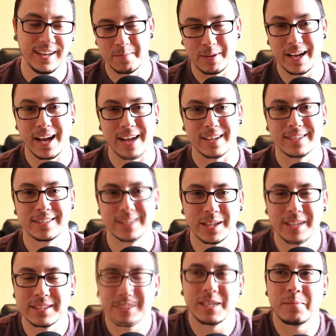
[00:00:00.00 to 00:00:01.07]
But yeah, so
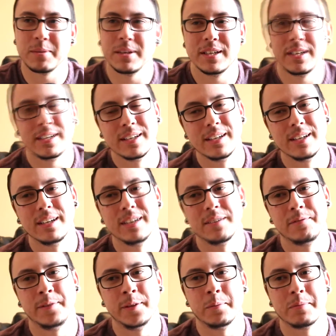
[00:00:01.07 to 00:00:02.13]
that's gonna be
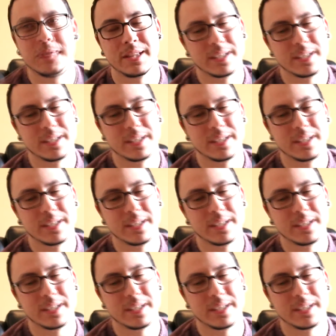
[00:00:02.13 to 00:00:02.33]
filmed